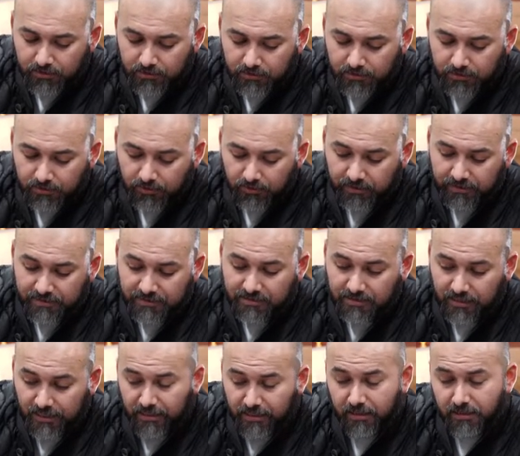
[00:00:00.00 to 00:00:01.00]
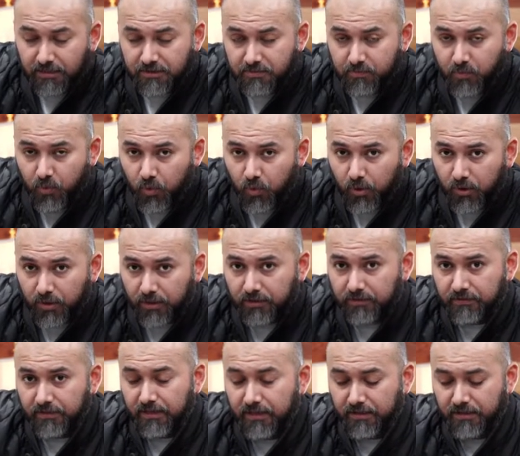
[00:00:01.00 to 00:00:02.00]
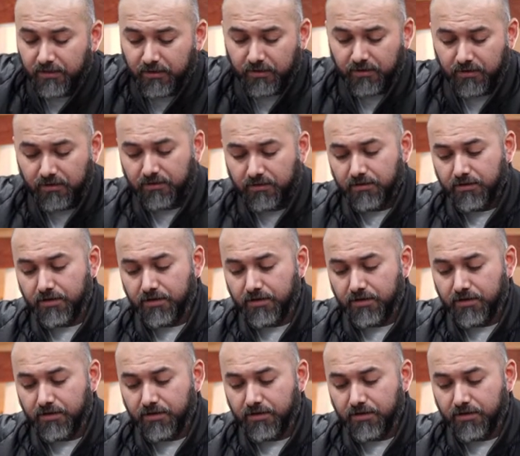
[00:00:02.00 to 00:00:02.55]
So it's ten dollars more than the